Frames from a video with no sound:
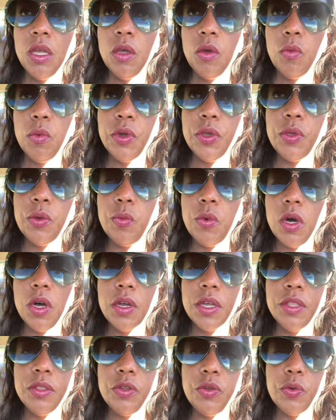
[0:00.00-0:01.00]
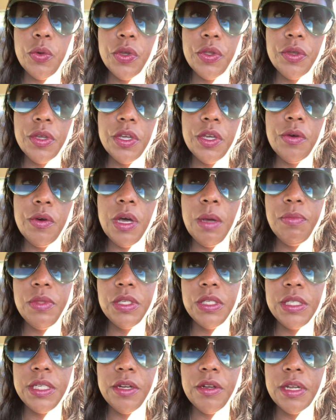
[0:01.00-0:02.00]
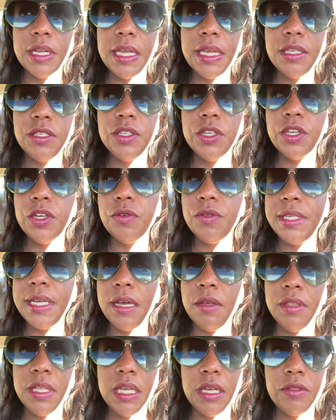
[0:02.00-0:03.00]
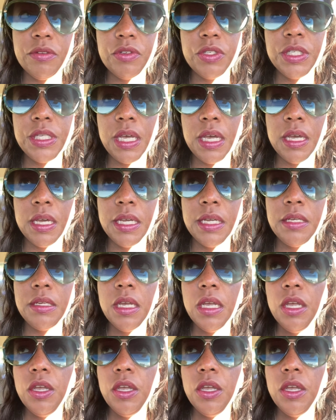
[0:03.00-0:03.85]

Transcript: where you walk in the door, you can go up the staircase and go down the other side.